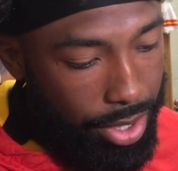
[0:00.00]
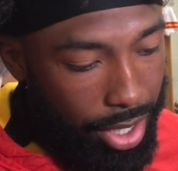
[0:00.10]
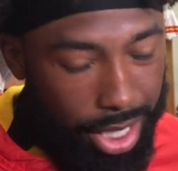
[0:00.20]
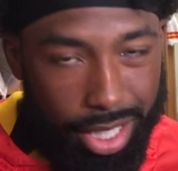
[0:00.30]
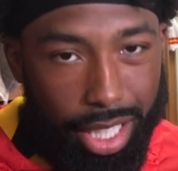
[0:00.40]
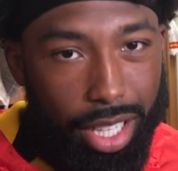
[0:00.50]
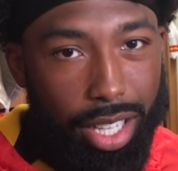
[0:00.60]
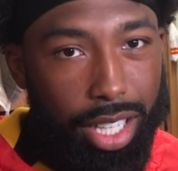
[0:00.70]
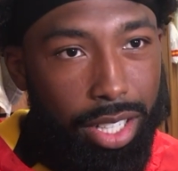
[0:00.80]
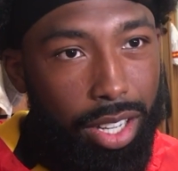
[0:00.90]
you know, he said
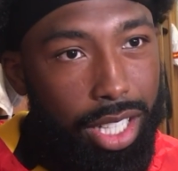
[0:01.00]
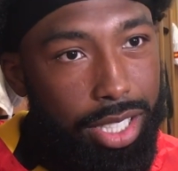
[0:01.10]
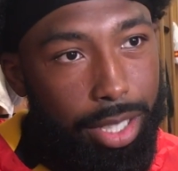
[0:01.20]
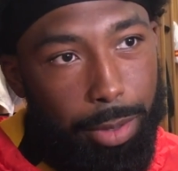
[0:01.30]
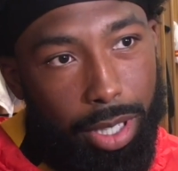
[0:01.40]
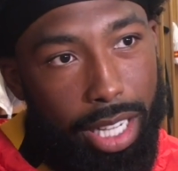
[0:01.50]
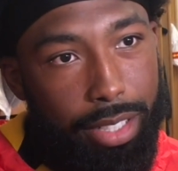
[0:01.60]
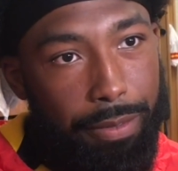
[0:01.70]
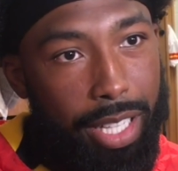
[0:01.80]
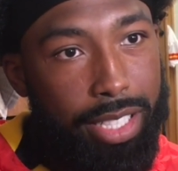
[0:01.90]
early on, he said we're gonna
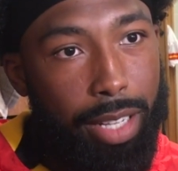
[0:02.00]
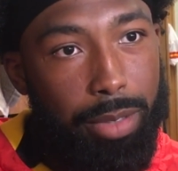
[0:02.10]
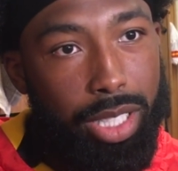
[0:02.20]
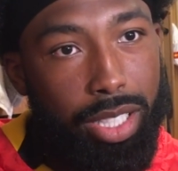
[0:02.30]
have to face something